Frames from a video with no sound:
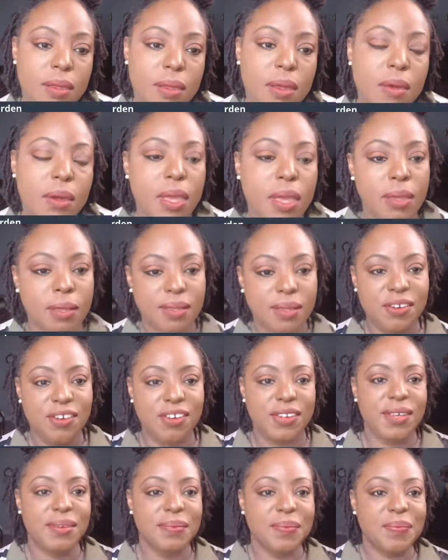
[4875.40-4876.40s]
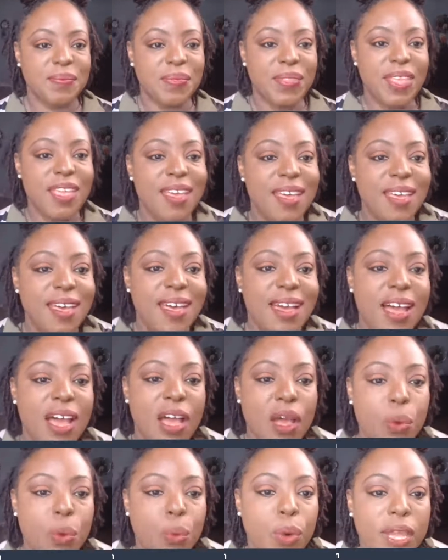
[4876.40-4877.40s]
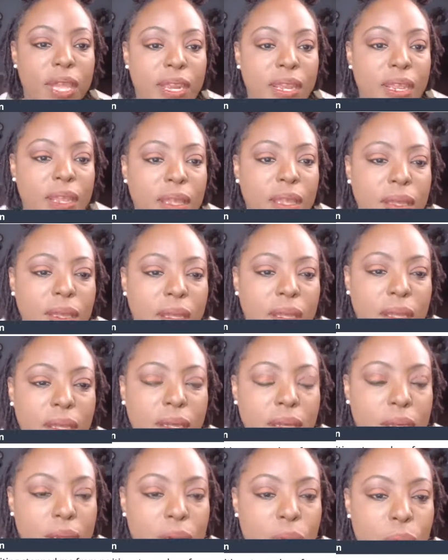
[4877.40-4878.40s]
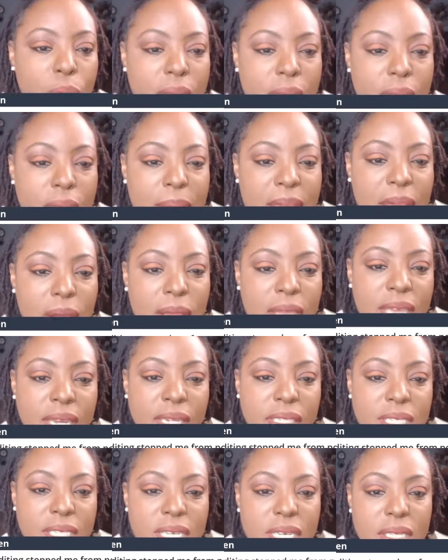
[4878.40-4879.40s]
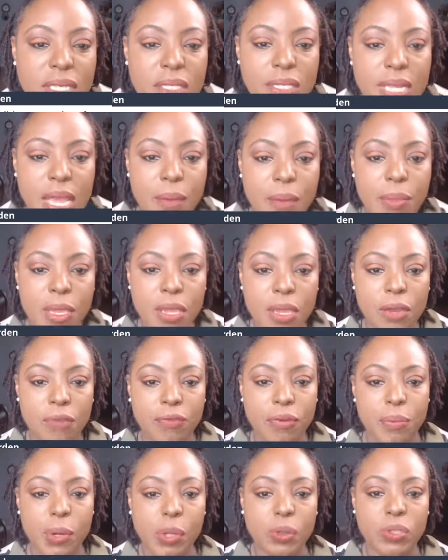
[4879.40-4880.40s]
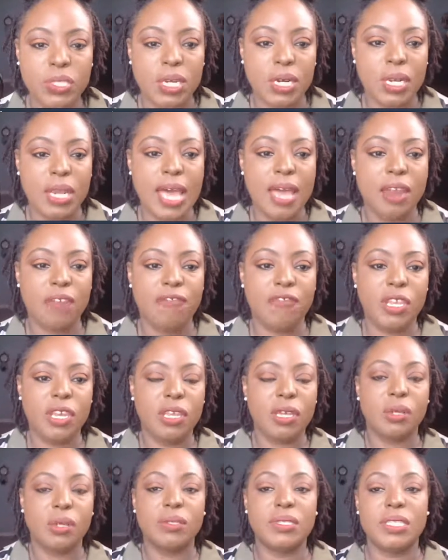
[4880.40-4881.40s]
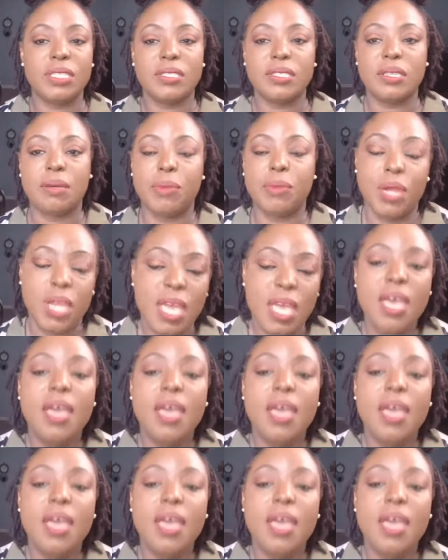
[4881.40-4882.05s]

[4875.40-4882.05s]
Okay, there you go. Running about editing stopped me from posting a lot of videos this summer.